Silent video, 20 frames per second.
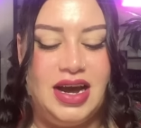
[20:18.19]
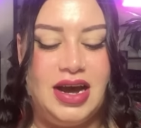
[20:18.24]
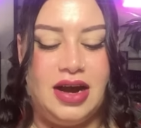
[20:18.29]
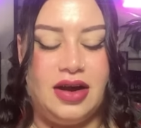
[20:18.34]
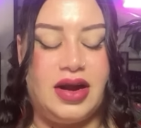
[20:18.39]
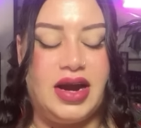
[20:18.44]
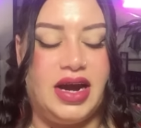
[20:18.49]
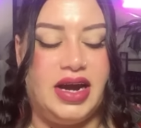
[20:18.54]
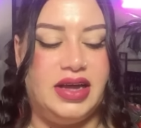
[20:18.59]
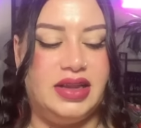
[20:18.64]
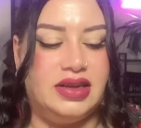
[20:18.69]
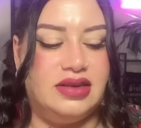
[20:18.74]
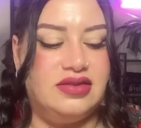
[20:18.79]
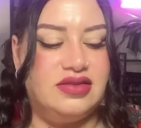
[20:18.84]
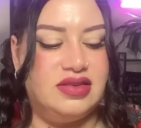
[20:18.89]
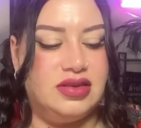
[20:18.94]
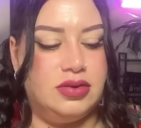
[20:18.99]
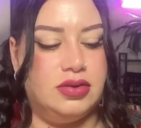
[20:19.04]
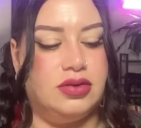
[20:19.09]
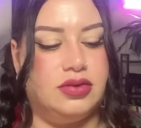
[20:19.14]
Okay,
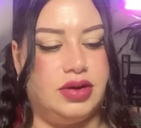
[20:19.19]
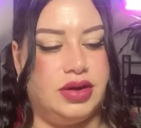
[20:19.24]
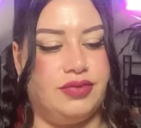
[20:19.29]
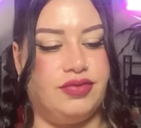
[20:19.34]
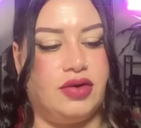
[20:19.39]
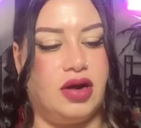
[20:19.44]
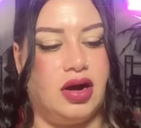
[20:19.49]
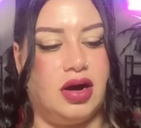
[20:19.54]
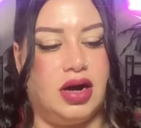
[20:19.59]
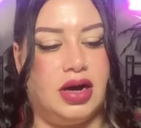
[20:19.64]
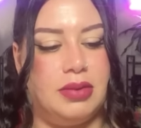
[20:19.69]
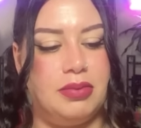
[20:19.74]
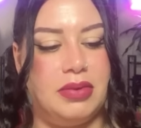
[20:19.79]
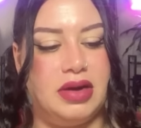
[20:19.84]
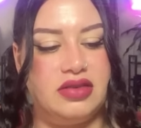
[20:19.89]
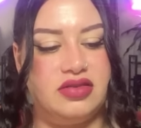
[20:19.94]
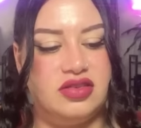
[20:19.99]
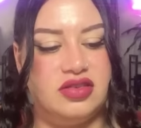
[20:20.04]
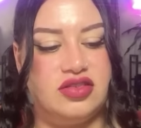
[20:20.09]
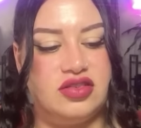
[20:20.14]
let's see what we've got.
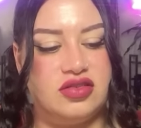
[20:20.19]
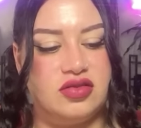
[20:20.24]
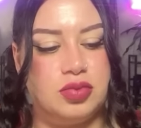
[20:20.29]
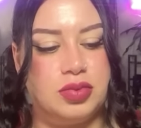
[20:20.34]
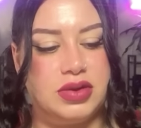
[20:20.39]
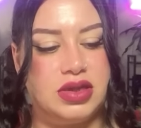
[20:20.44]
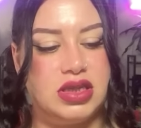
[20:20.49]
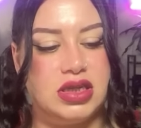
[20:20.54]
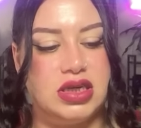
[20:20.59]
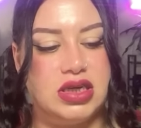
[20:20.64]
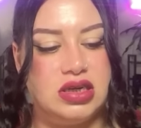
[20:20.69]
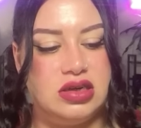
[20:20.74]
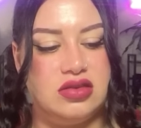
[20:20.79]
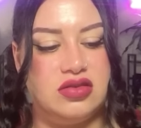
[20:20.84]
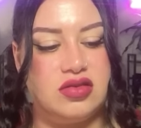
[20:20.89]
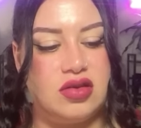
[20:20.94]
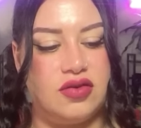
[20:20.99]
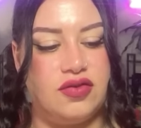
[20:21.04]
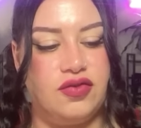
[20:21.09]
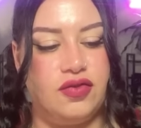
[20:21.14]
Messages,
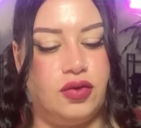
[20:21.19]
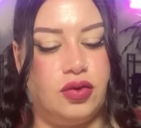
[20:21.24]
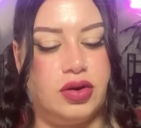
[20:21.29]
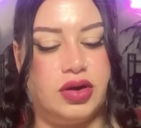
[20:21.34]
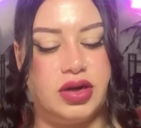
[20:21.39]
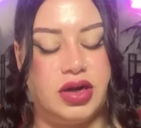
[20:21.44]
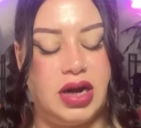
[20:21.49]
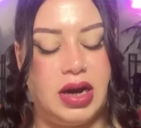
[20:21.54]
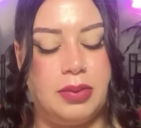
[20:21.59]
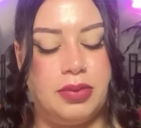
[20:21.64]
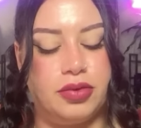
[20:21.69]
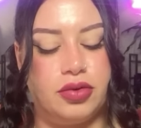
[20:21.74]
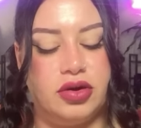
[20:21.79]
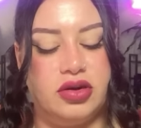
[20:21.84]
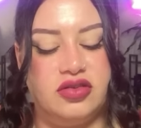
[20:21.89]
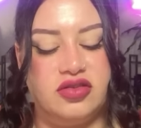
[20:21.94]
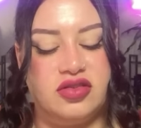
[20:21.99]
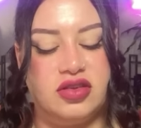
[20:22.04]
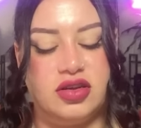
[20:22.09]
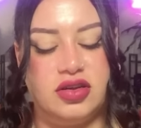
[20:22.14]
please, for
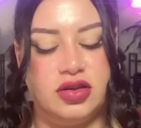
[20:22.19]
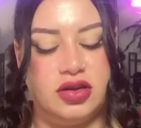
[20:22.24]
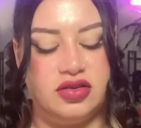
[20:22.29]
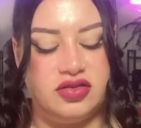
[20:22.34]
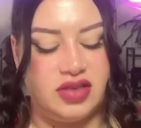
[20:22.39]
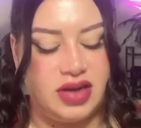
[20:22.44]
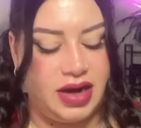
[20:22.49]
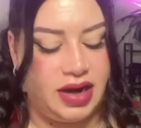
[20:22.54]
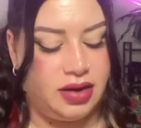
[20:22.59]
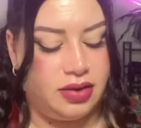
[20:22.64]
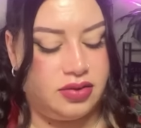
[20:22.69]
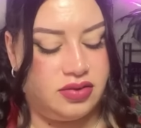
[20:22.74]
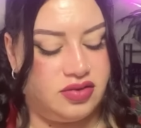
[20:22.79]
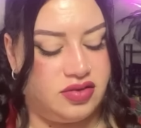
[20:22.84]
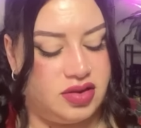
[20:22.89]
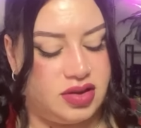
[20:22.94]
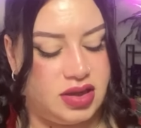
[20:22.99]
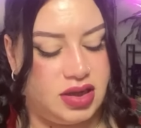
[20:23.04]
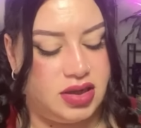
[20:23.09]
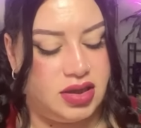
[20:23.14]
Capricorns to close out.
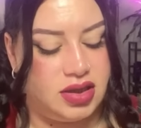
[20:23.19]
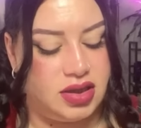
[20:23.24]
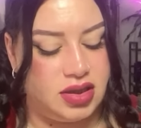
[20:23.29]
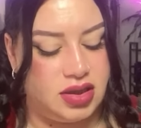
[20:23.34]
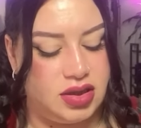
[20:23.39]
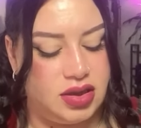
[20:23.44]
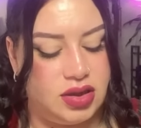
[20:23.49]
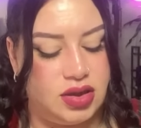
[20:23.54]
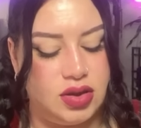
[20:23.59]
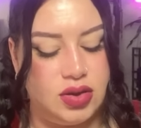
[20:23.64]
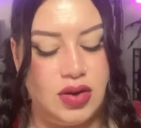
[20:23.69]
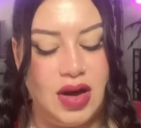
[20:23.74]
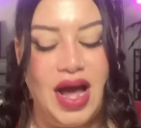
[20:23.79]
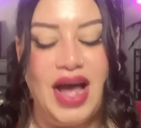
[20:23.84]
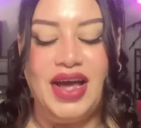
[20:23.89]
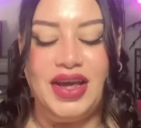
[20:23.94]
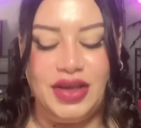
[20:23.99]
Thank you.